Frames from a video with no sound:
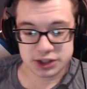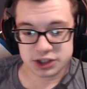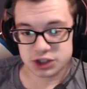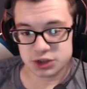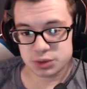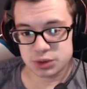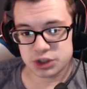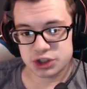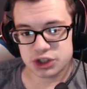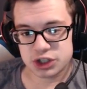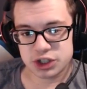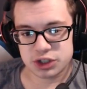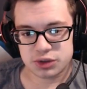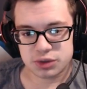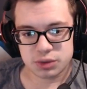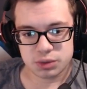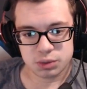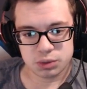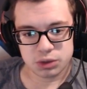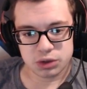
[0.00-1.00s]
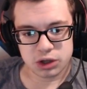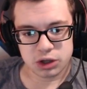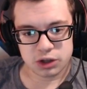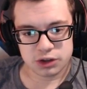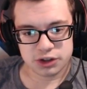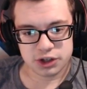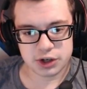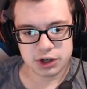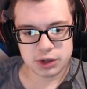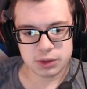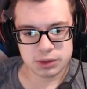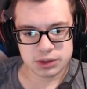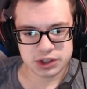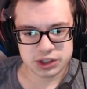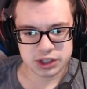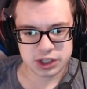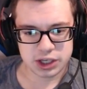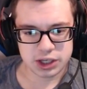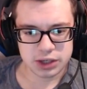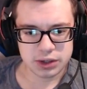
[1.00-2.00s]
switch into Altaria once
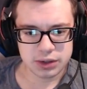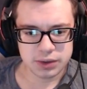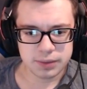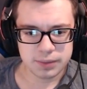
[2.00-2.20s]
again.